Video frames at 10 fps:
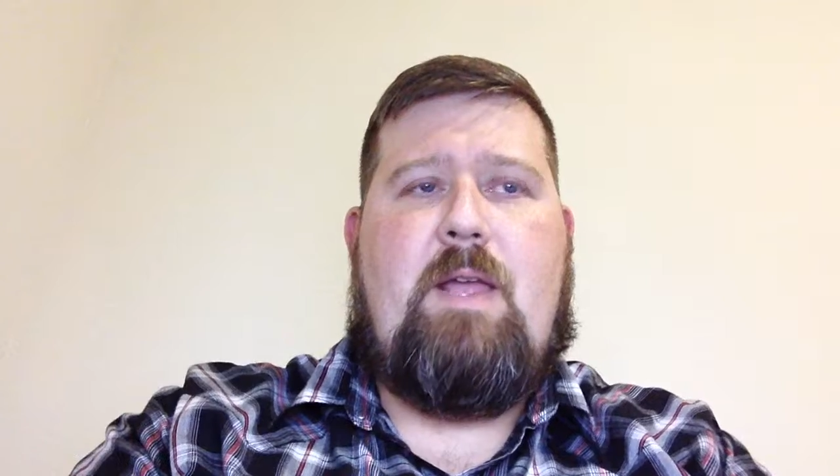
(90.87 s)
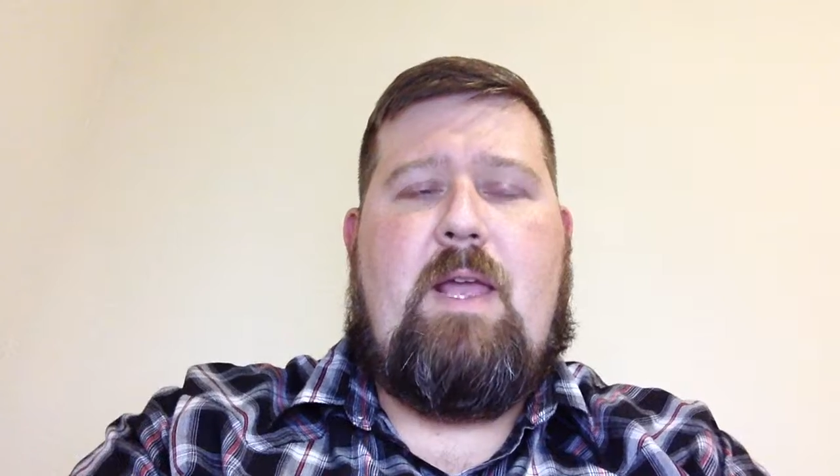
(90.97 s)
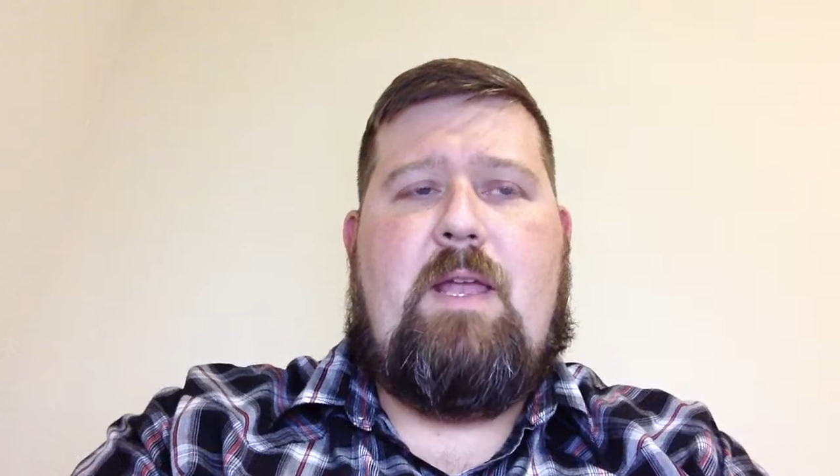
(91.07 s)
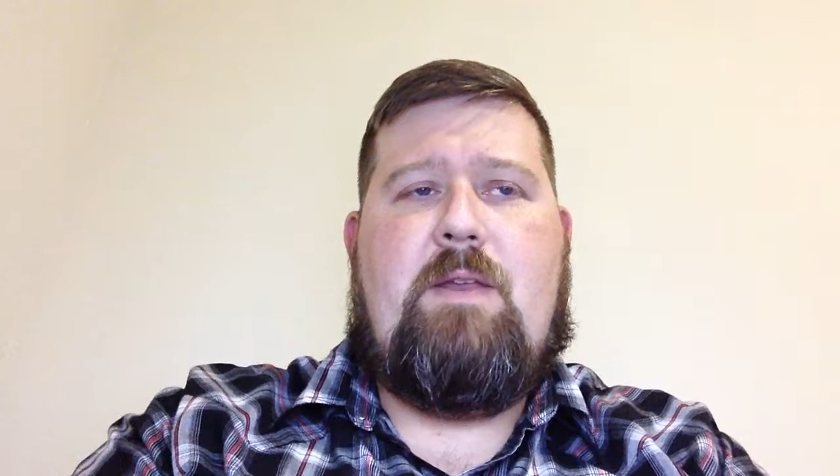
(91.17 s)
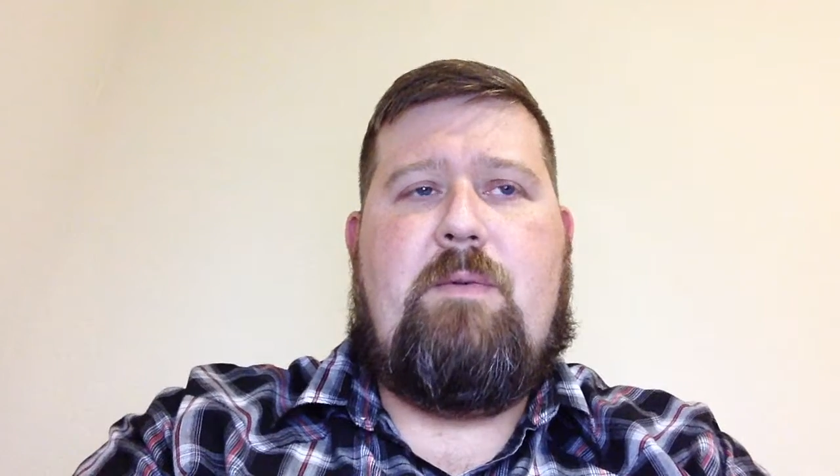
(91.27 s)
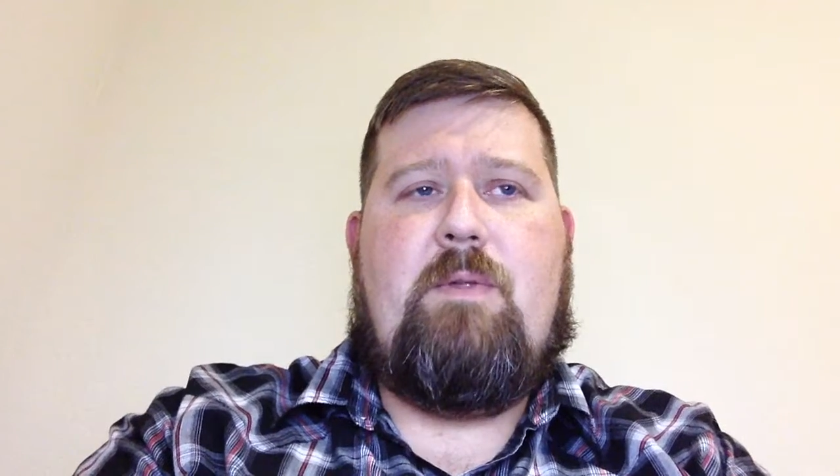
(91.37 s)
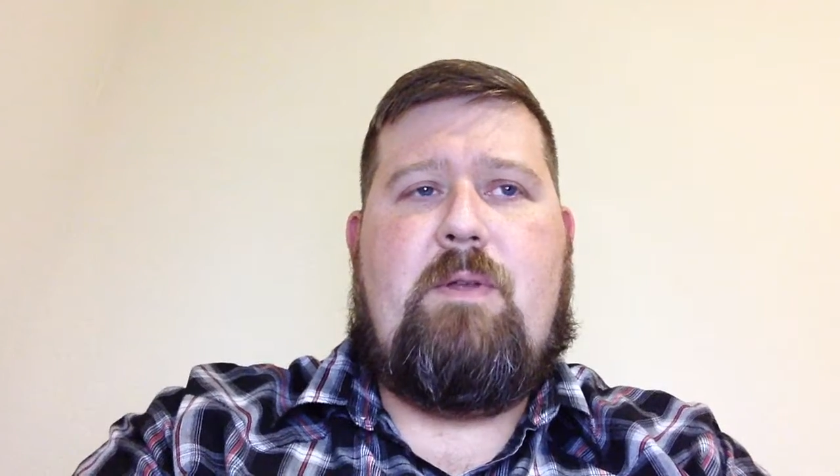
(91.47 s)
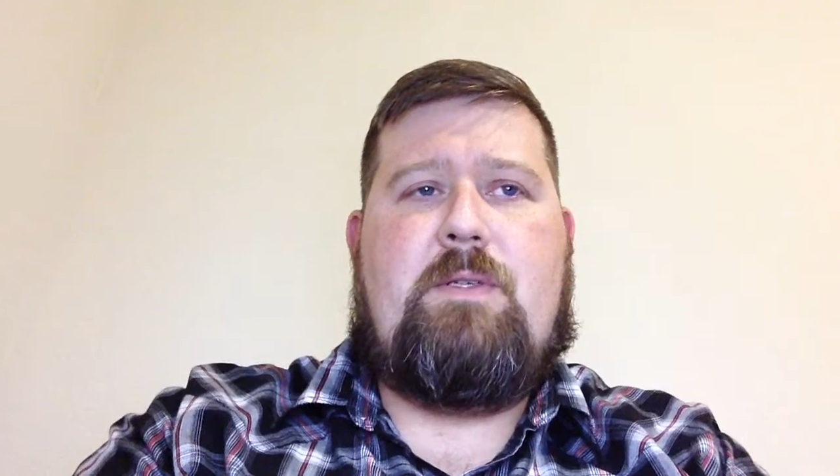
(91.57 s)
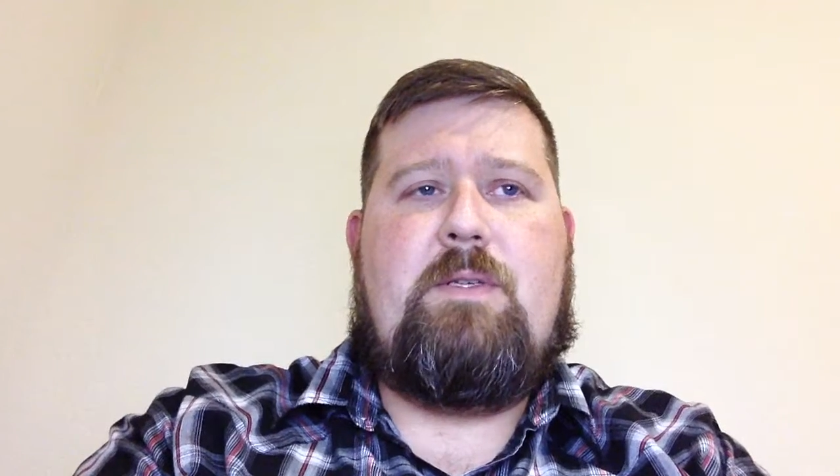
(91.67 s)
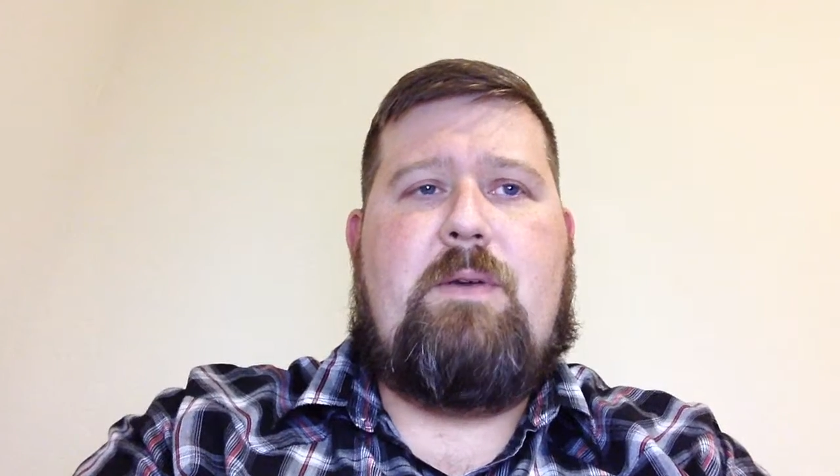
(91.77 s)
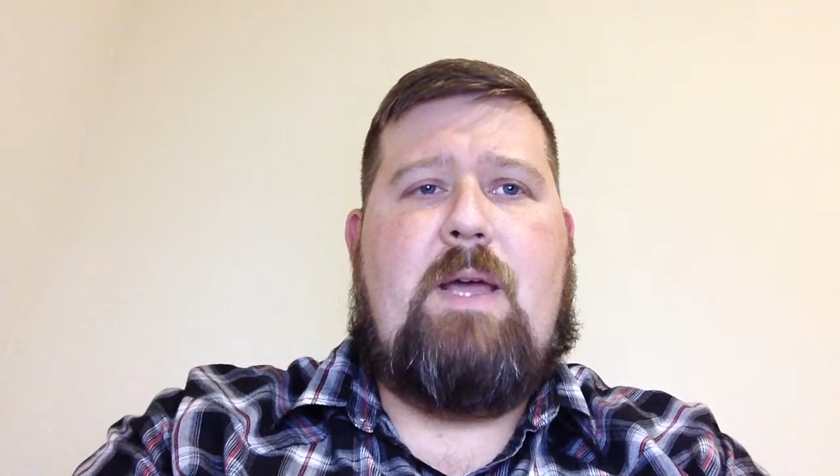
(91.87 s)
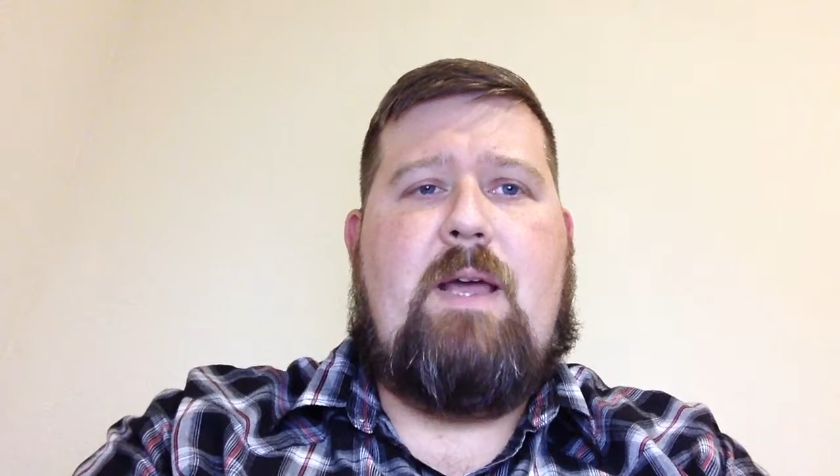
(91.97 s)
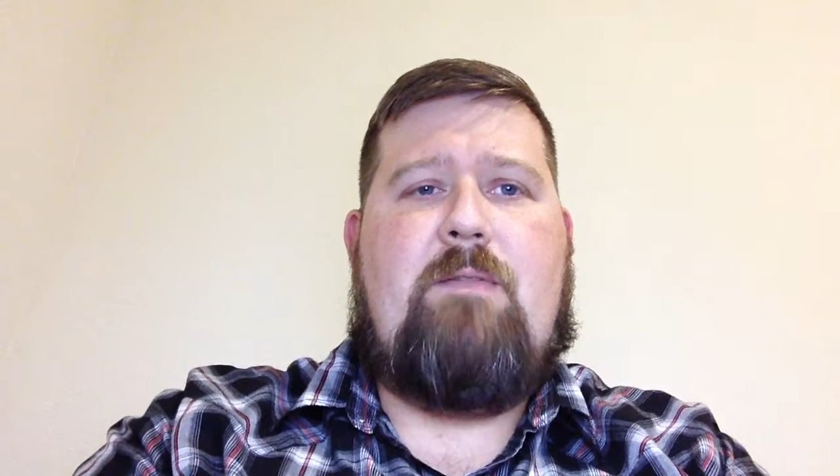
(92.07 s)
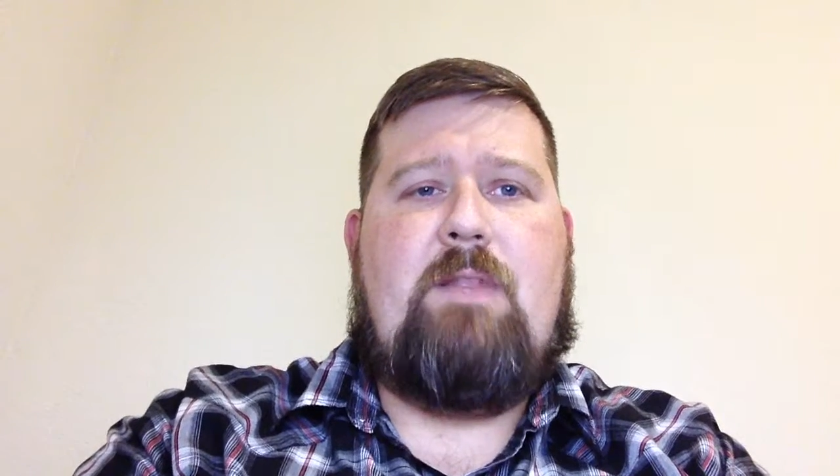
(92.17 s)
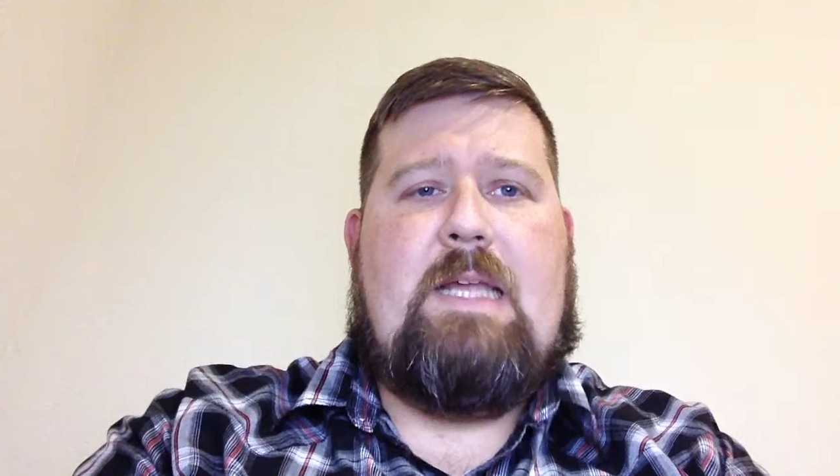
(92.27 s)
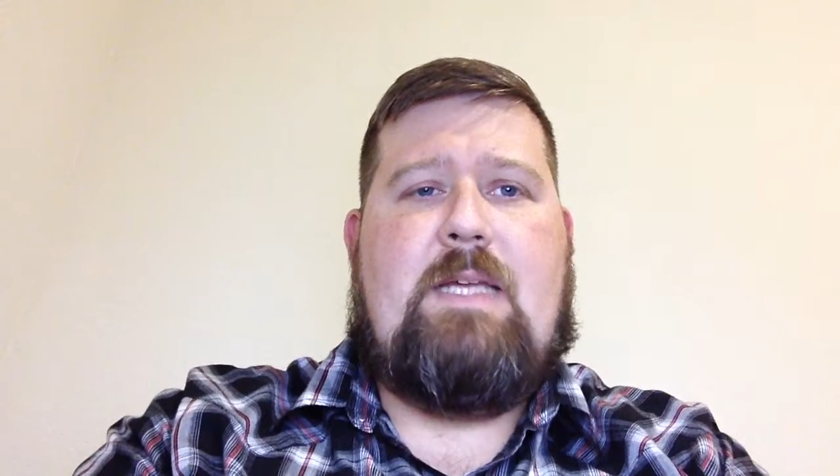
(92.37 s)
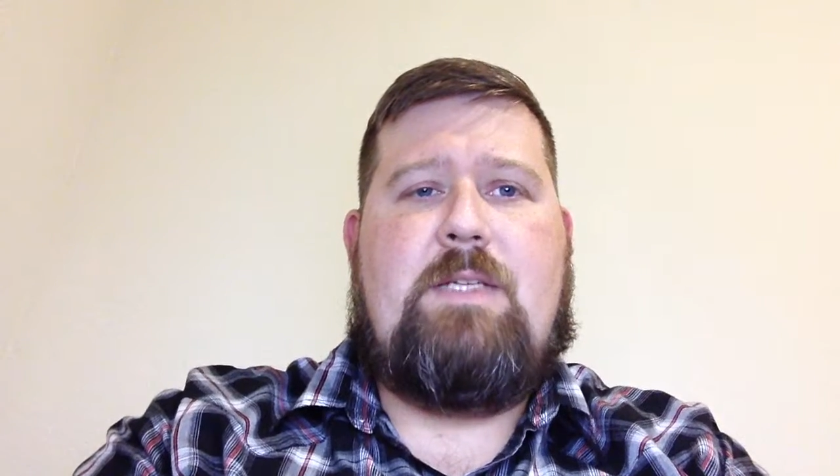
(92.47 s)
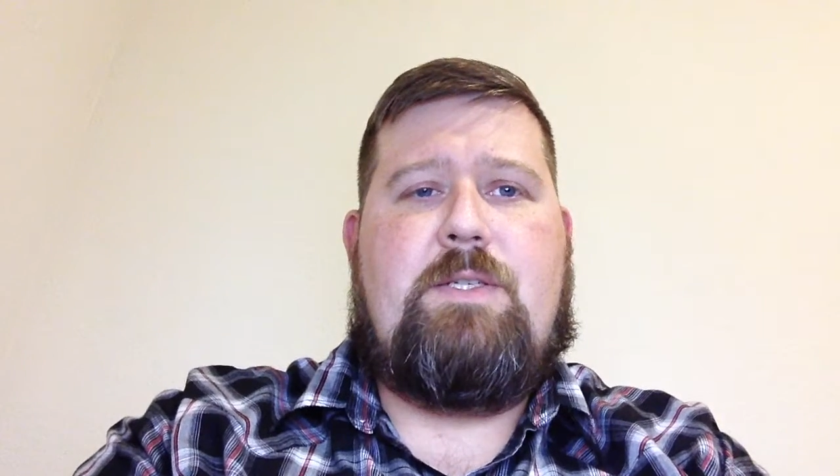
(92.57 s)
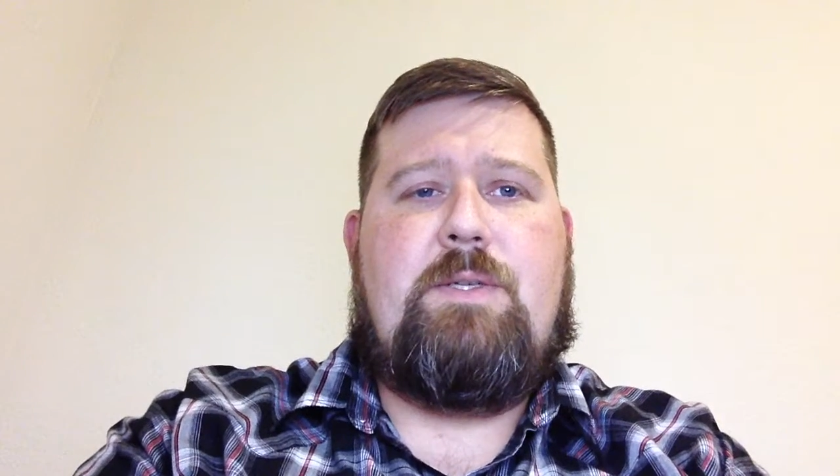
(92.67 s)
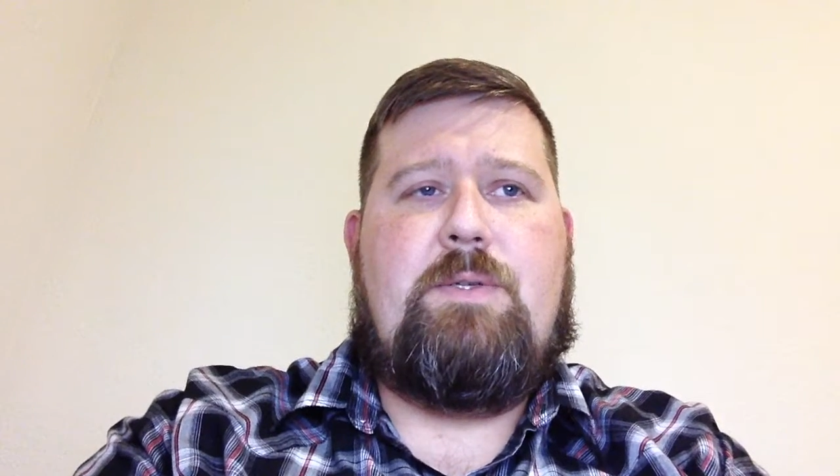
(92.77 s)
and you will also have
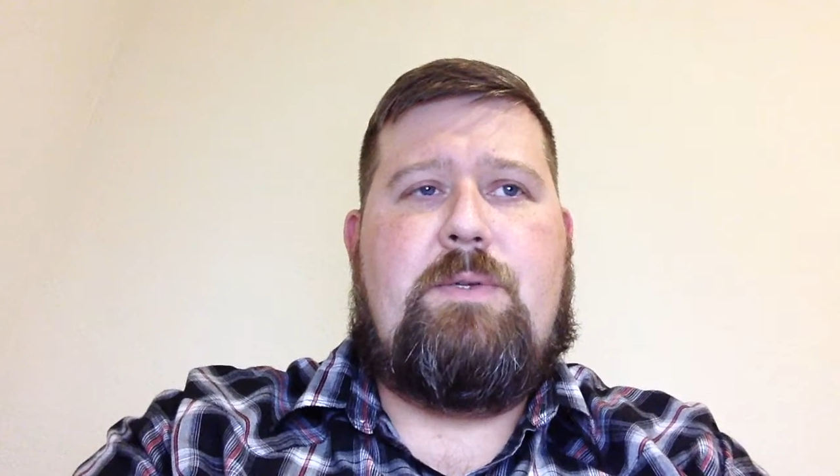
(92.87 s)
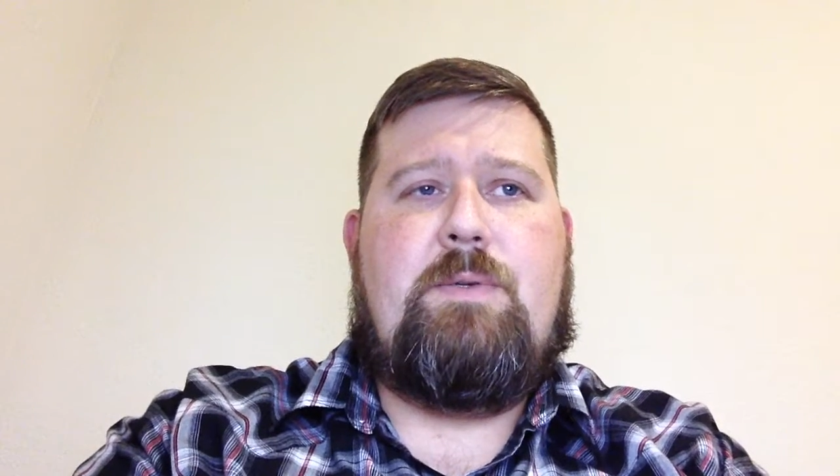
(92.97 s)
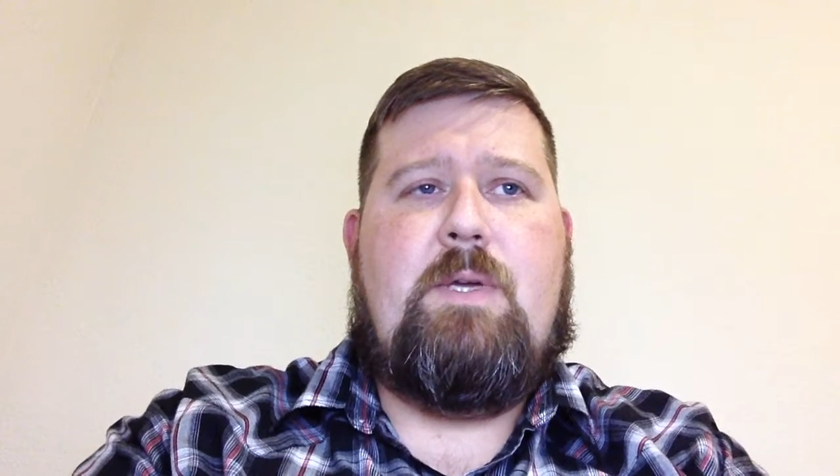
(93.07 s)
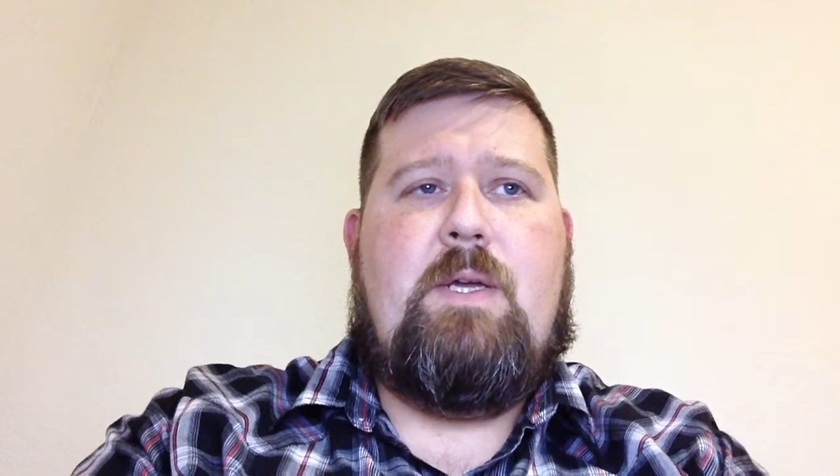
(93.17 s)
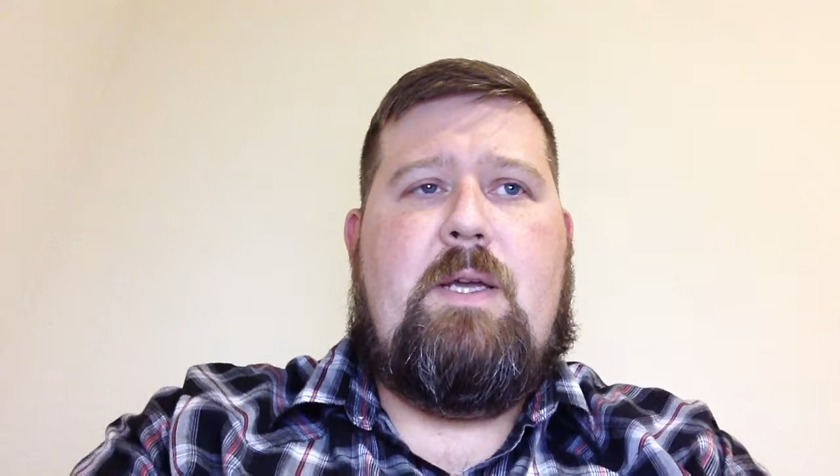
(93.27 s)
links to